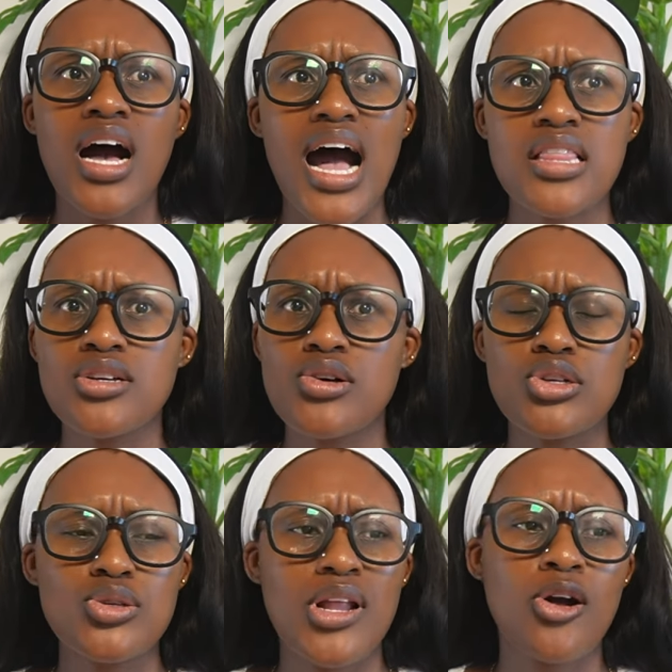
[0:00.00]
other
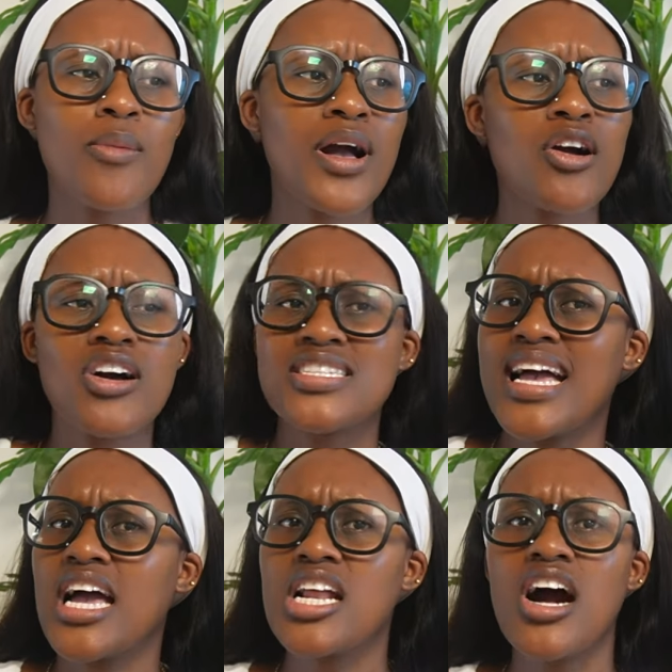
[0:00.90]
girls are like, oh my gosh, I
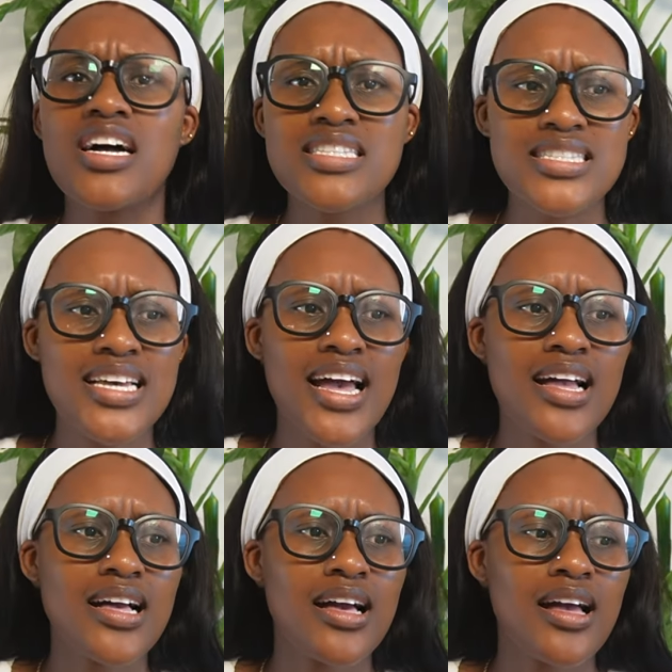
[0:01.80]
had a heart
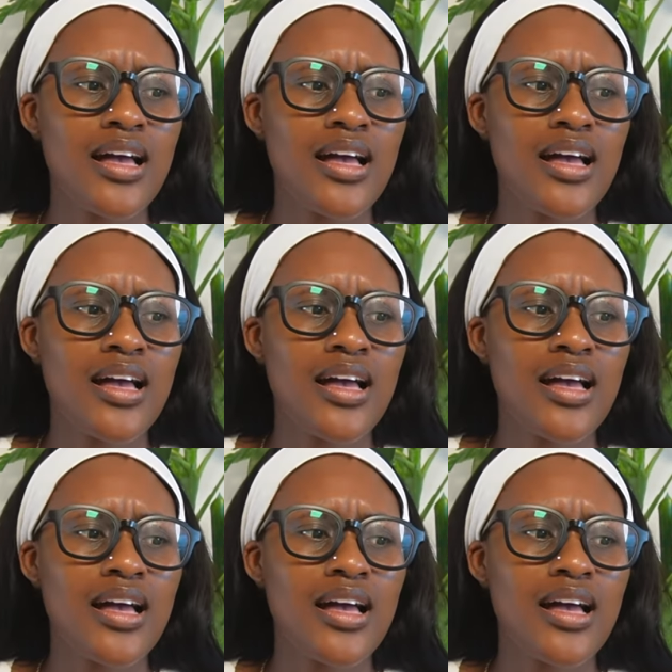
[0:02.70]
attack